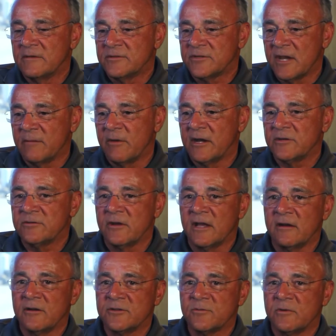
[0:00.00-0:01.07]

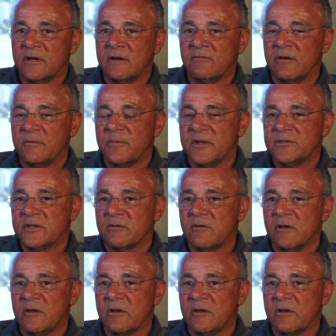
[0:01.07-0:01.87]
semi-trailers, whatever piece of